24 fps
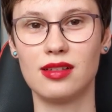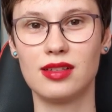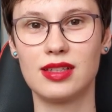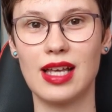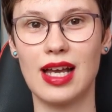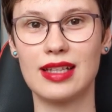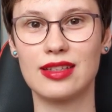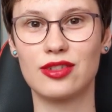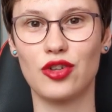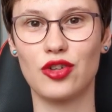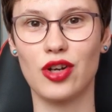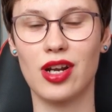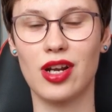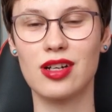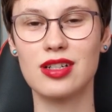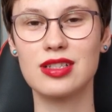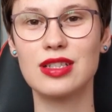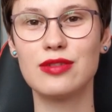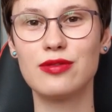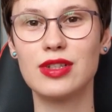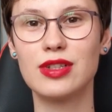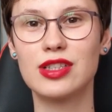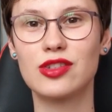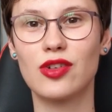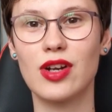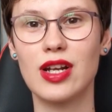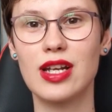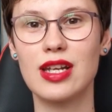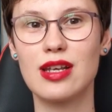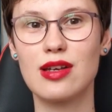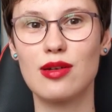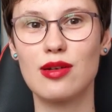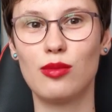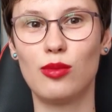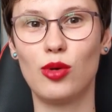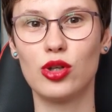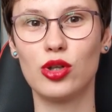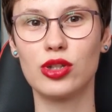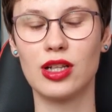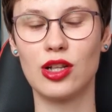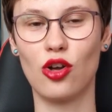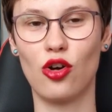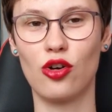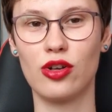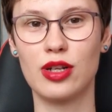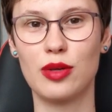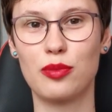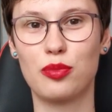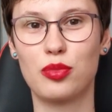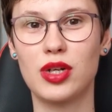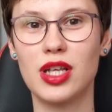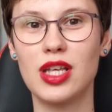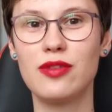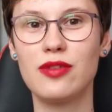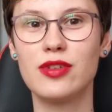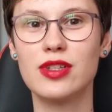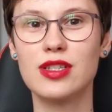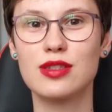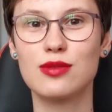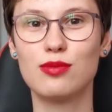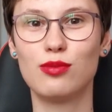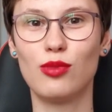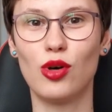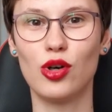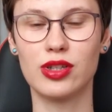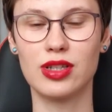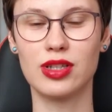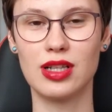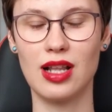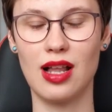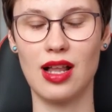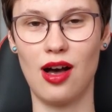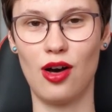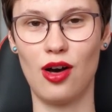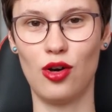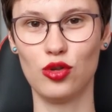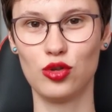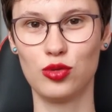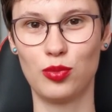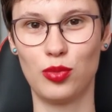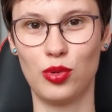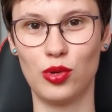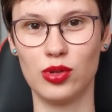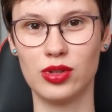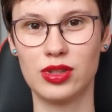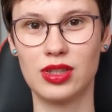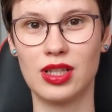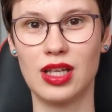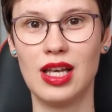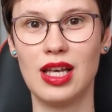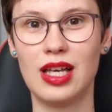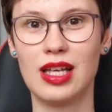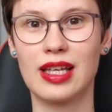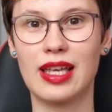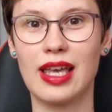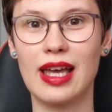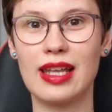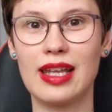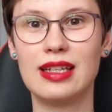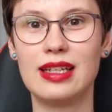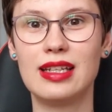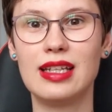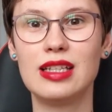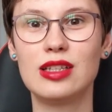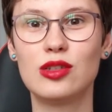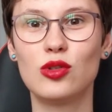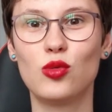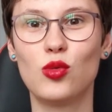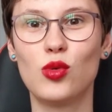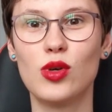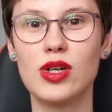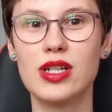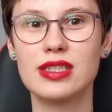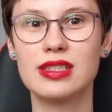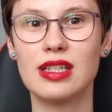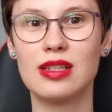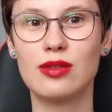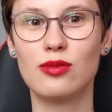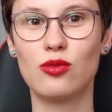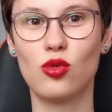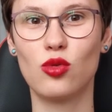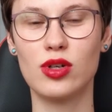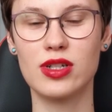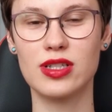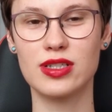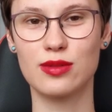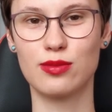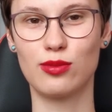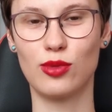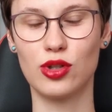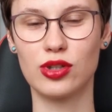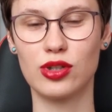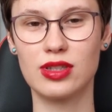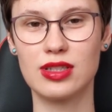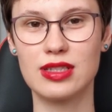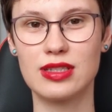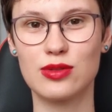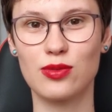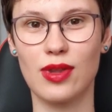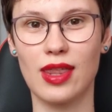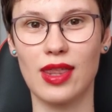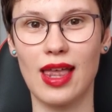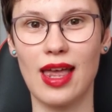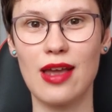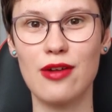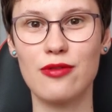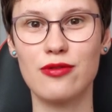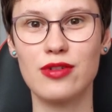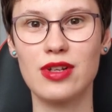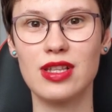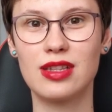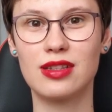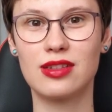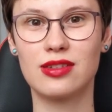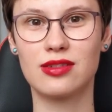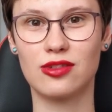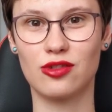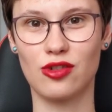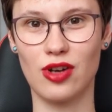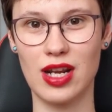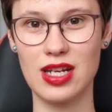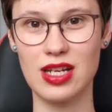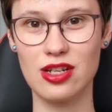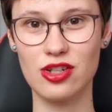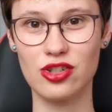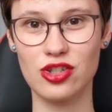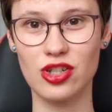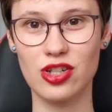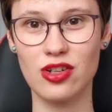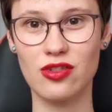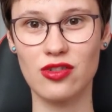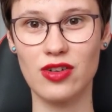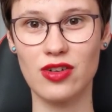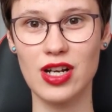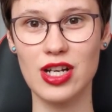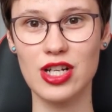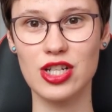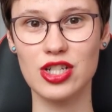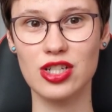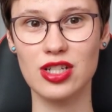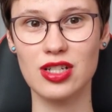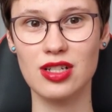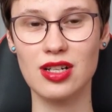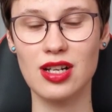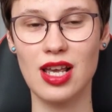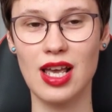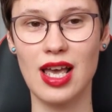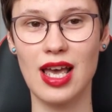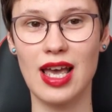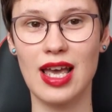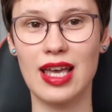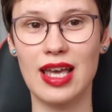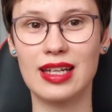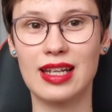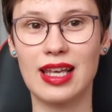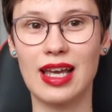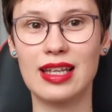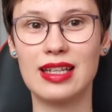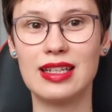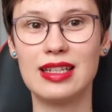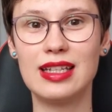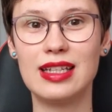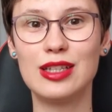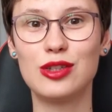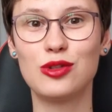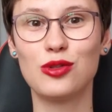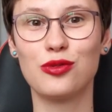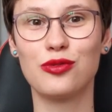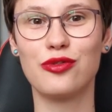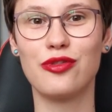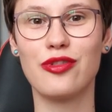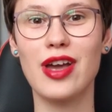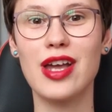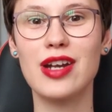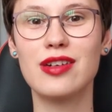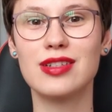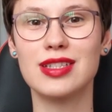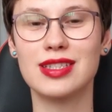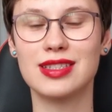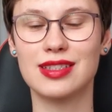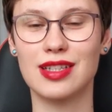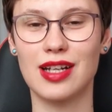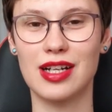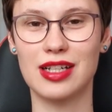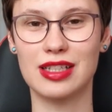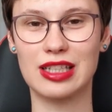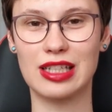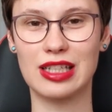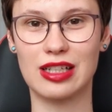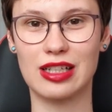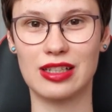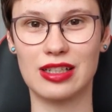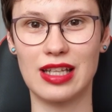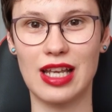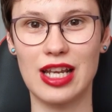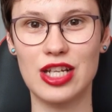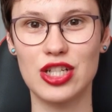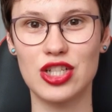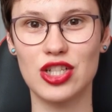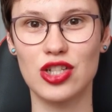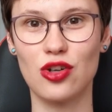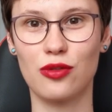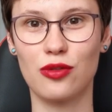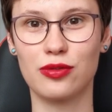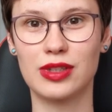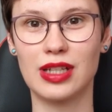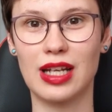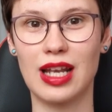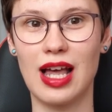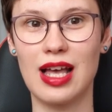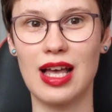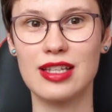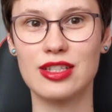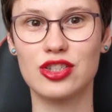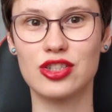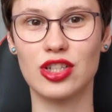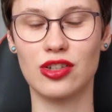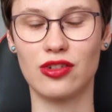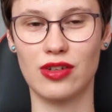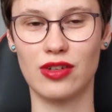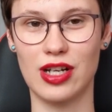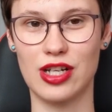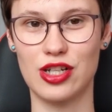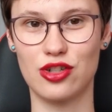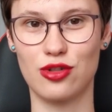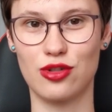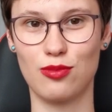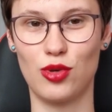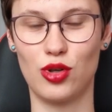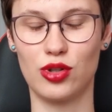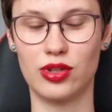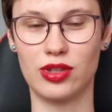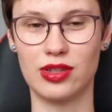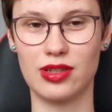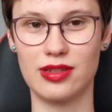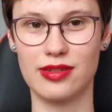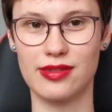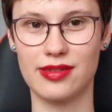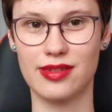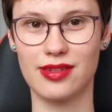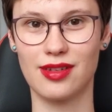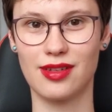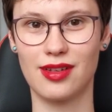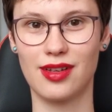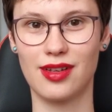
that recursively training a model on a previous model output can lead to worse and worse models with every training generation and can lead to very stark degradation of the last generation models.